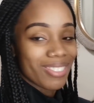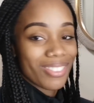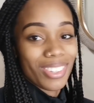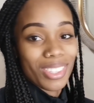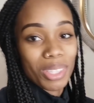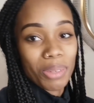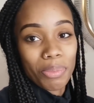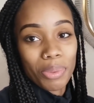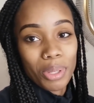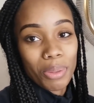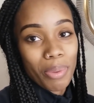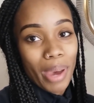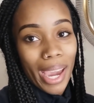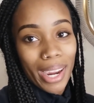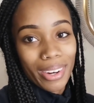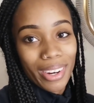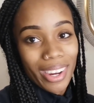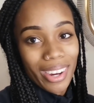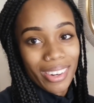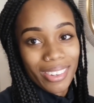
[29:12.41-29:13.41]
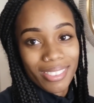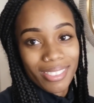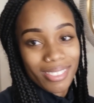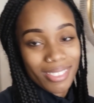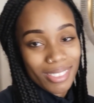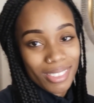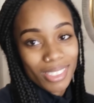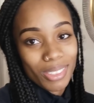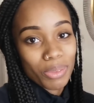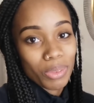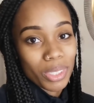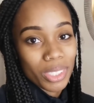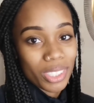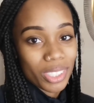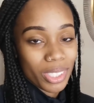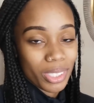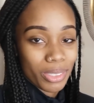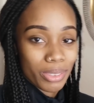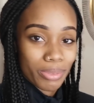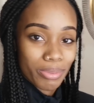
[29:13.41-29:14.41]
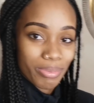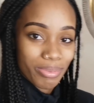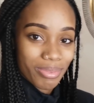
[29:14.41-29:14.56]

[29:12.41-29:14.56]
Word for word: with the blue background will do.